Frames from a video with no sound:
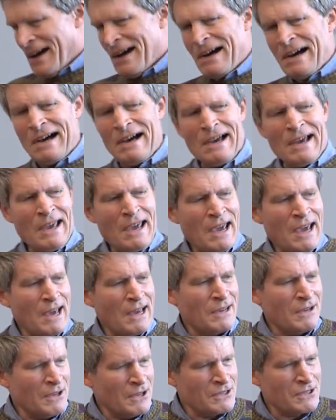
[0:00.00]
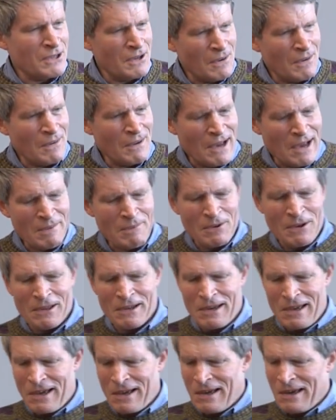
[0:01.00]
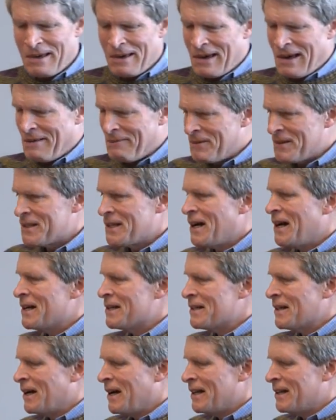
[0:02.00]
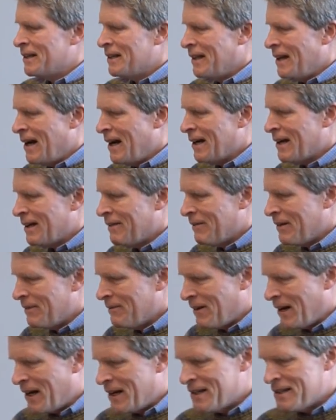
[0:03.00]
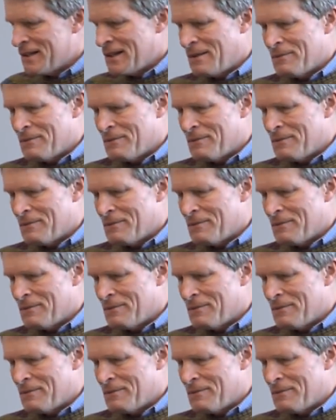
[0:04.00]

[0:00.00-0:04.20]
Uh, and also, I want to uh, emphasize that I did not give advice.